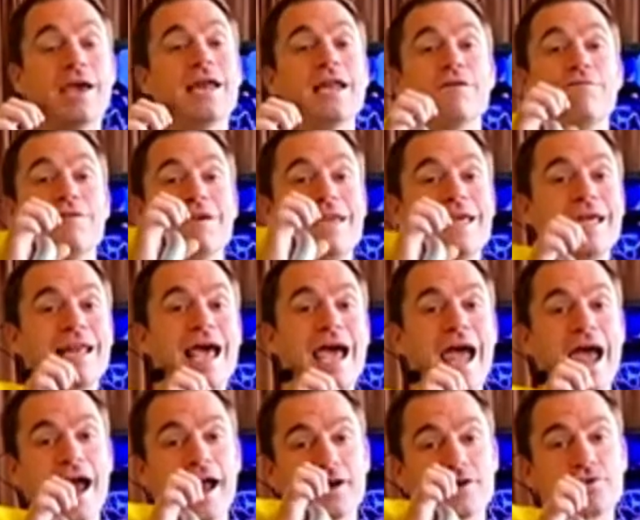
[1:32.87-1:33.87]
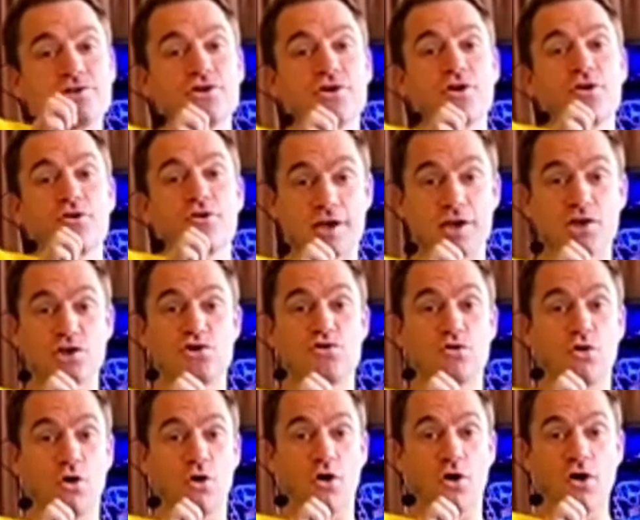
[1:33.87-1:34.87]
And if you need extra
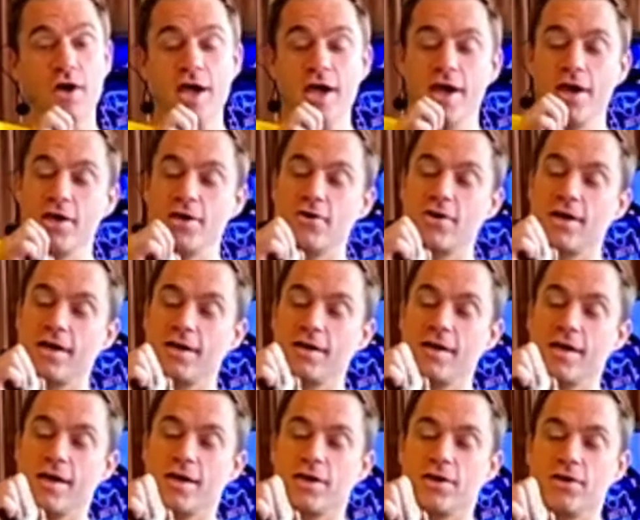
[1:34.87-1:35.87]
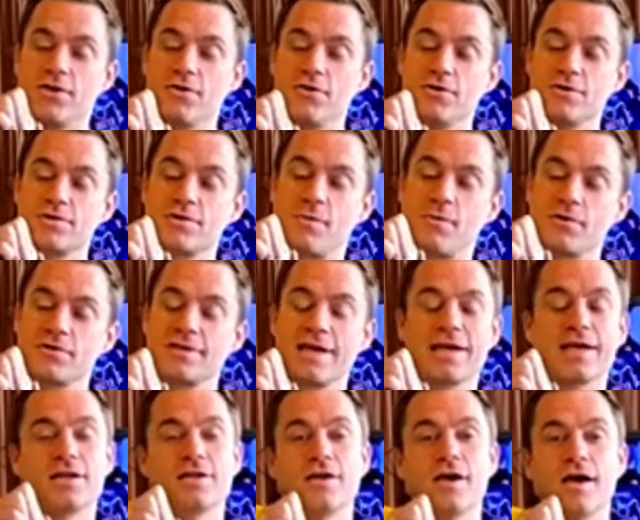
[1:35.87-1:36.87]
control, you can use almost
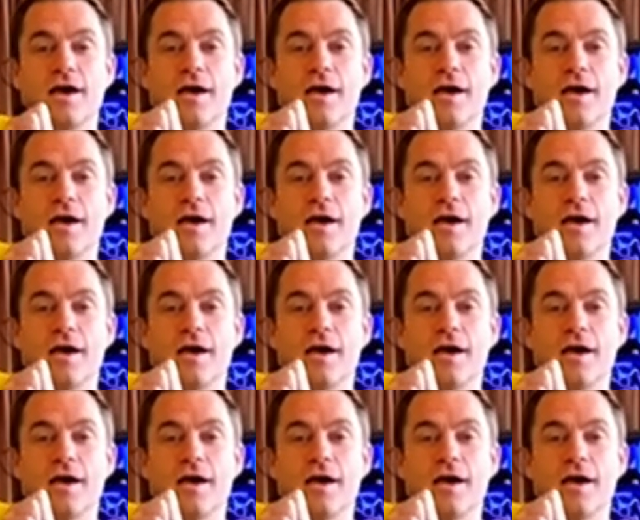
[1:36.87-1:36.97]
like a